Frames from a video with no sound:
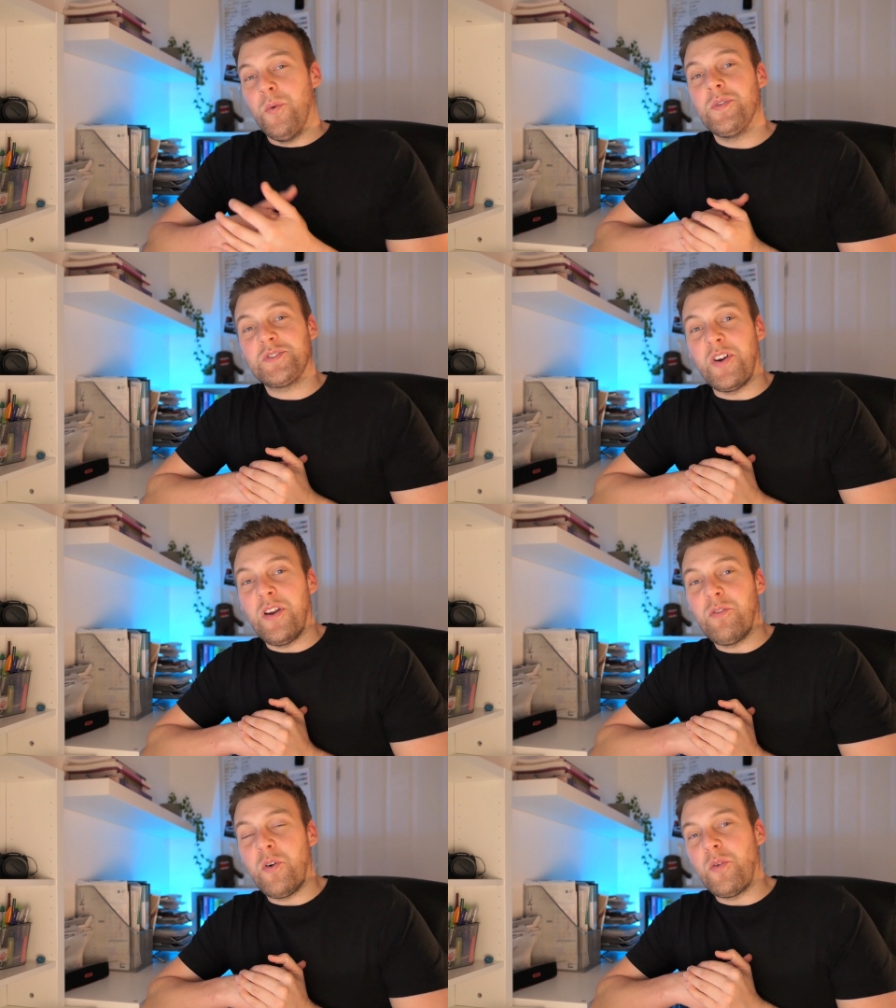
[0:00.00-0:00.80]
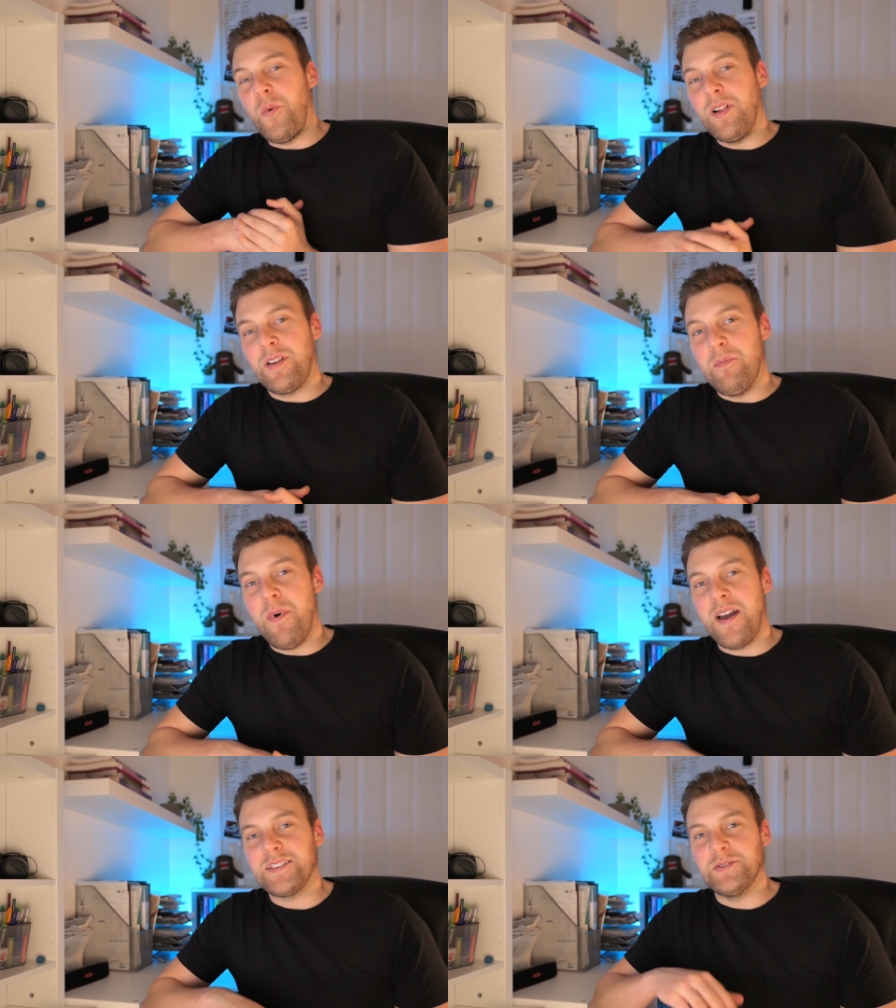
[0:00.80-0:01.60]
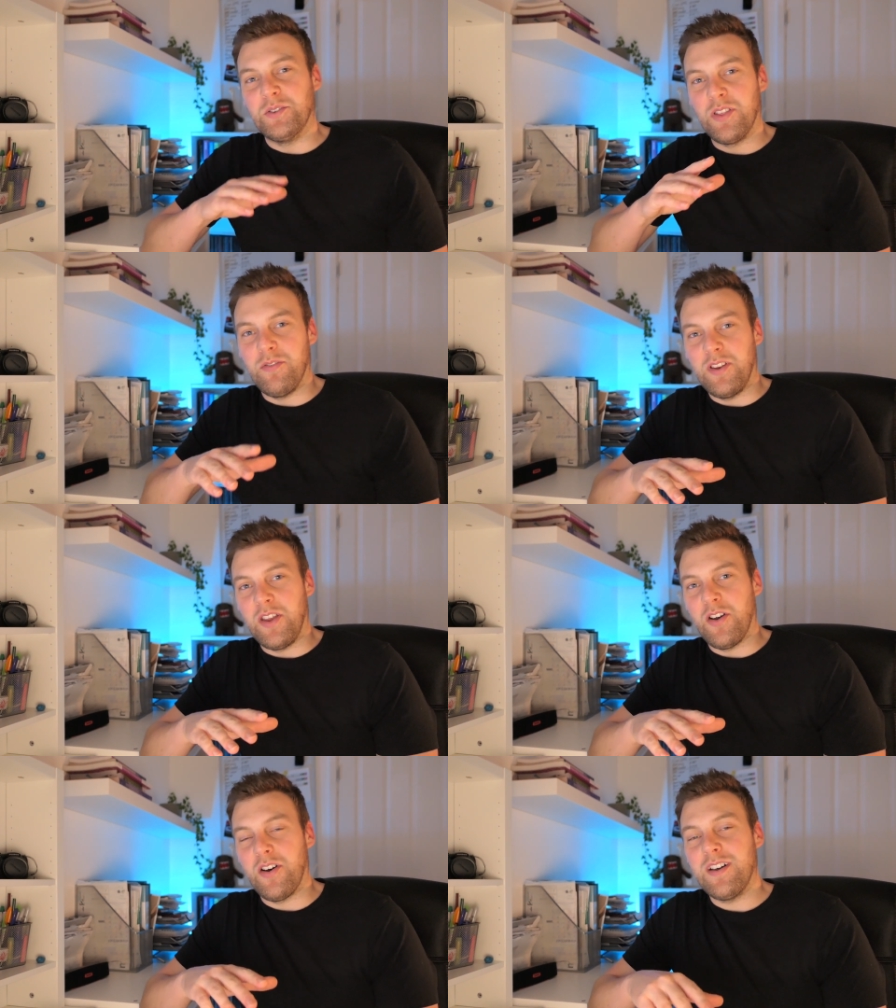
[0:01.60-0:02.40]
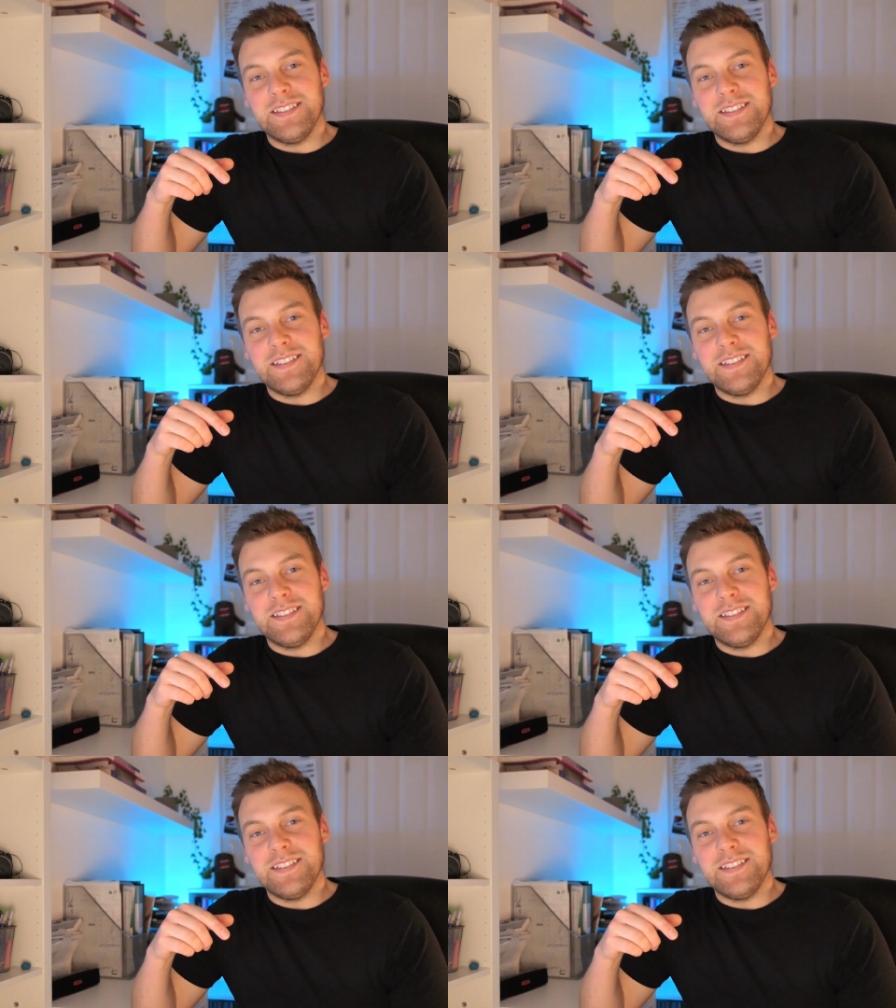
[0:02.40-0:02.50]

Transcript: What's going on, everyone? Welcome back to another video.